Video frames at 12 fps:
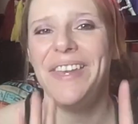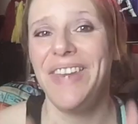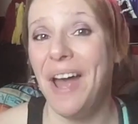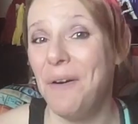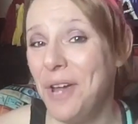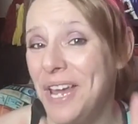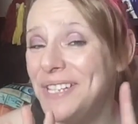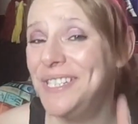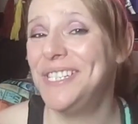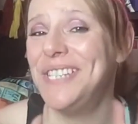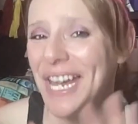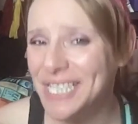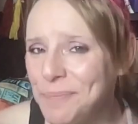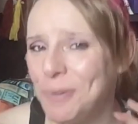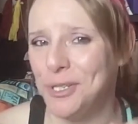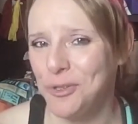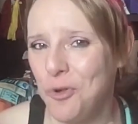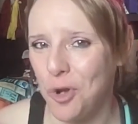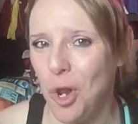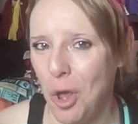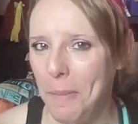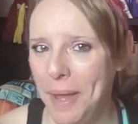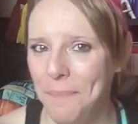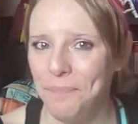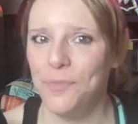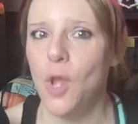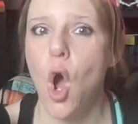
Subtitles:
Now, in today's political climate,